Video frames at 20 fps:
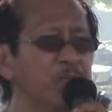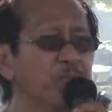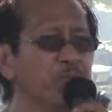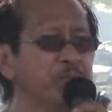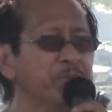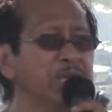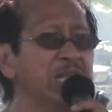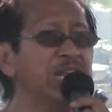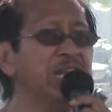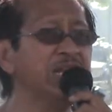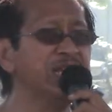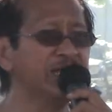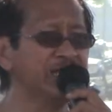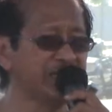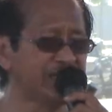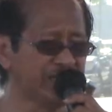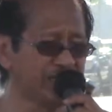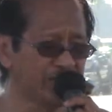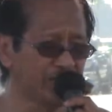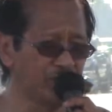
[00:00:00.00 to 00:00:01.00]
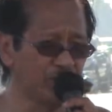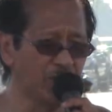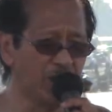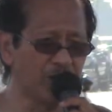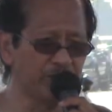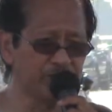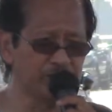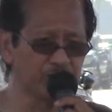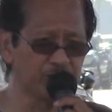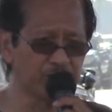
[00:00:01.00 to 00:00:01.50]
Millions
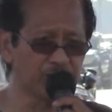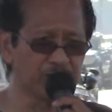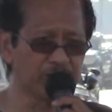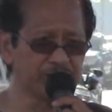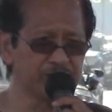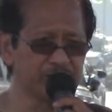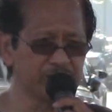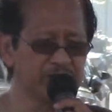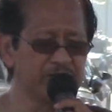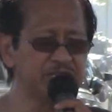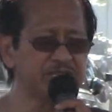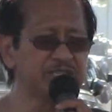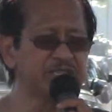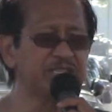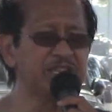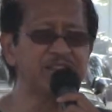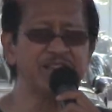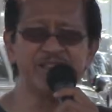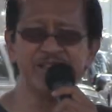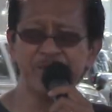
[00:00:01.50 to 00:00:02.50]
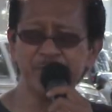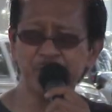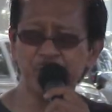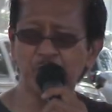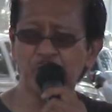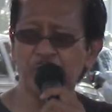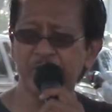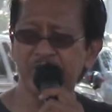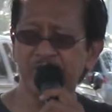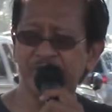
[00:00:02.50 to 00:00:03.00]
throughout the world. He's the number
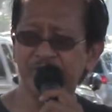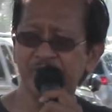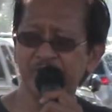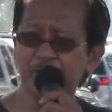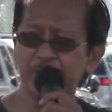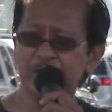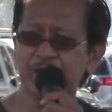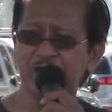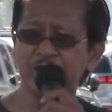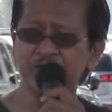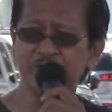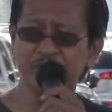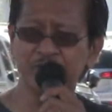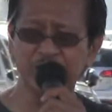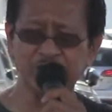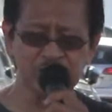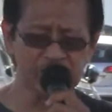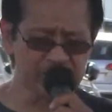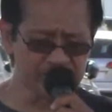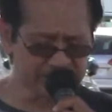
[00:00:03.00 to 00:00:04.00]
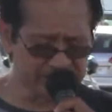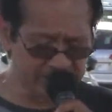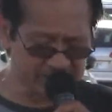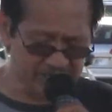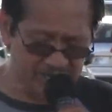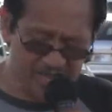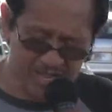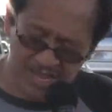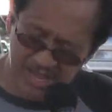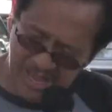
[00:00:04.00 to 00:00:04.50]
one American evangelist that
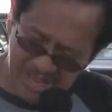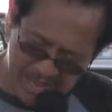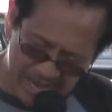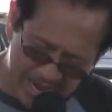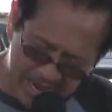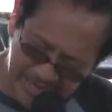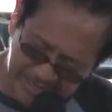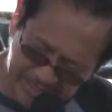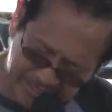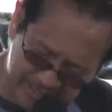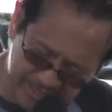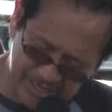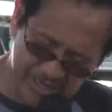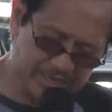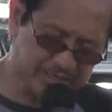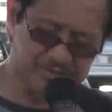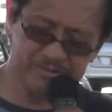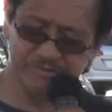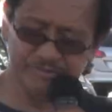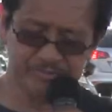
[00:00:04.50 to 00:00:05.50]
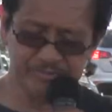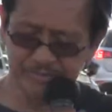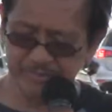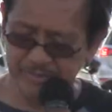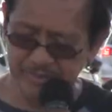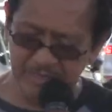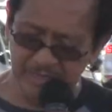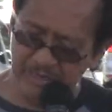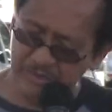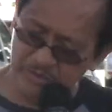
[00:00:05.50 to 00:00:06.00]
I cannot,
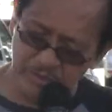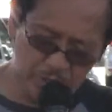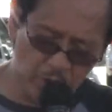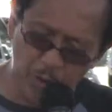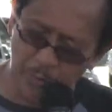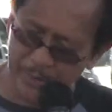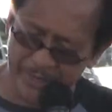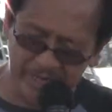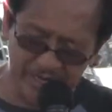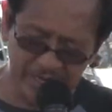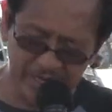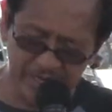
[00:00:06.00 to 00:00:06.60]
yeah, nobody